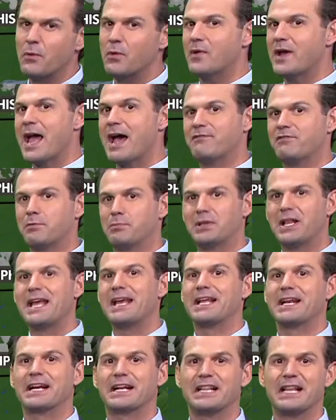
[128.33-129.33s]
When we have a
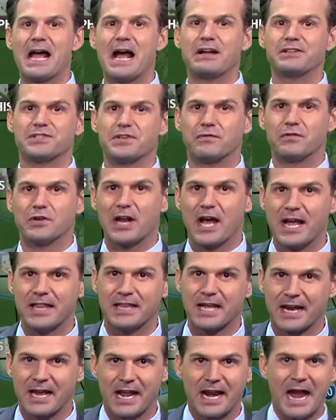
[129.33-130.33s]
blanket of clouds
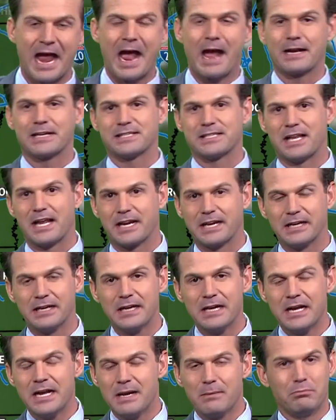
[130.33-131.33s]
overnight, that kind of acts like a